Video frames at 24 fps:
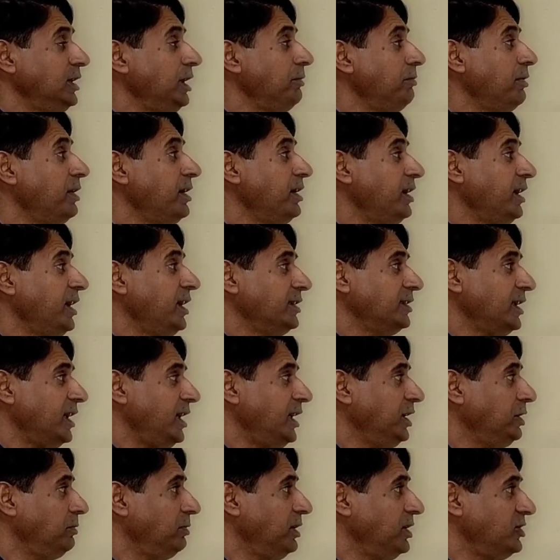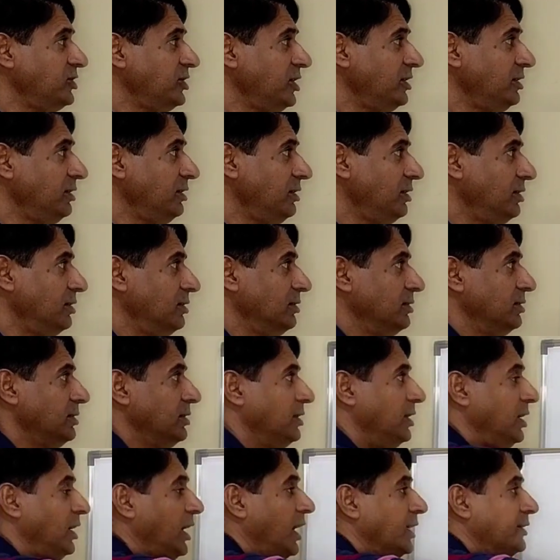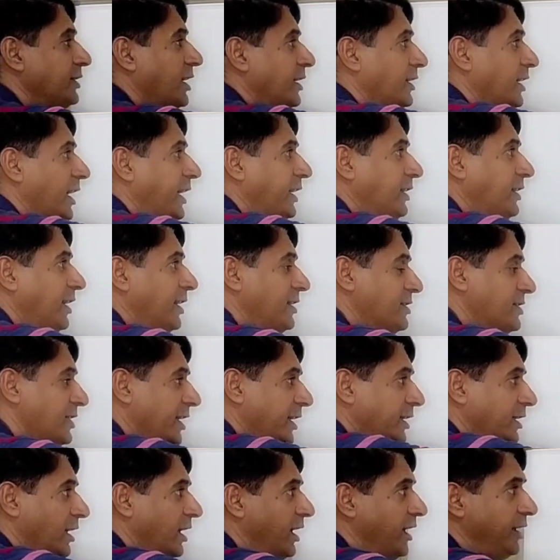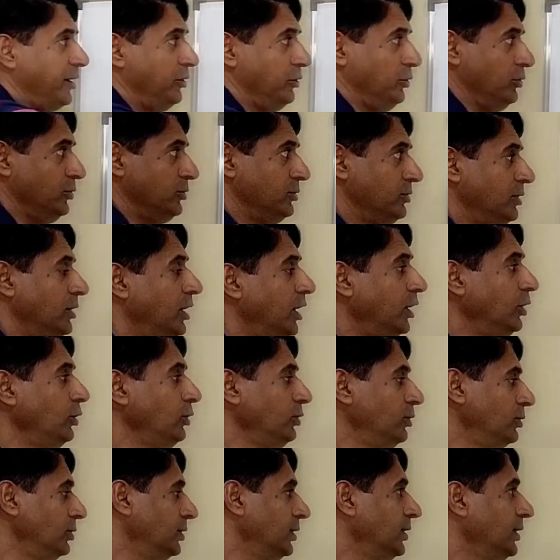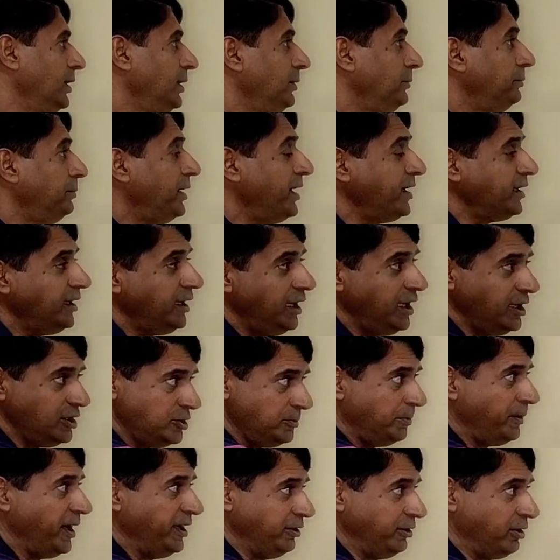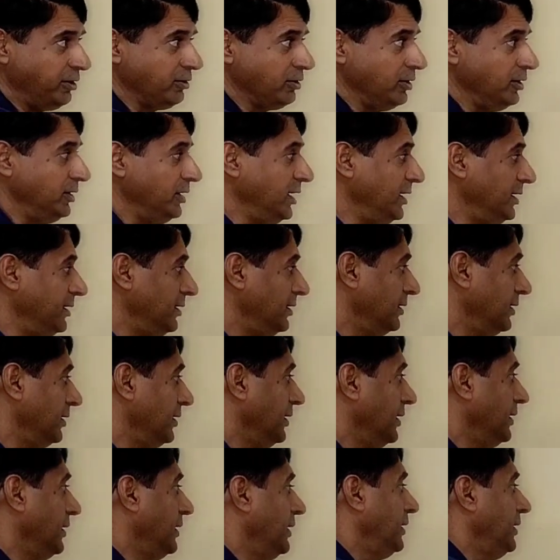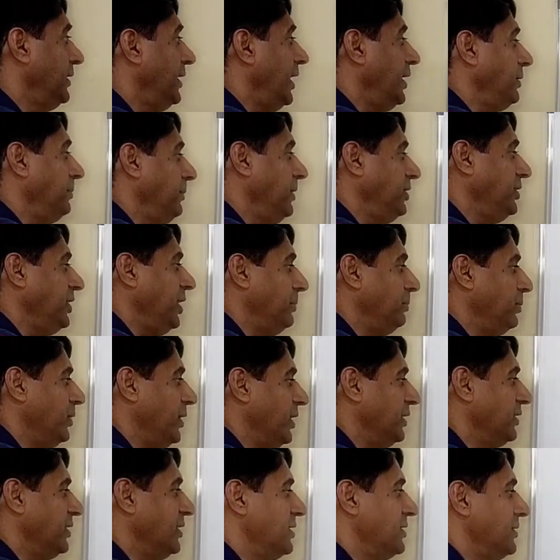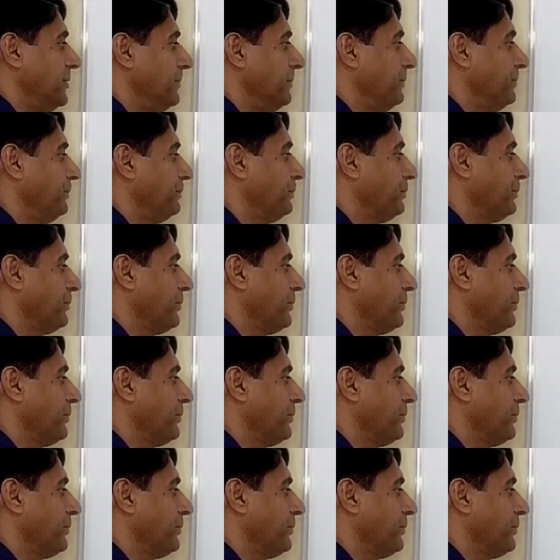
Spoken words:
given in the equation on the right hand side are known. How? For each binder content. Let me tabulate this.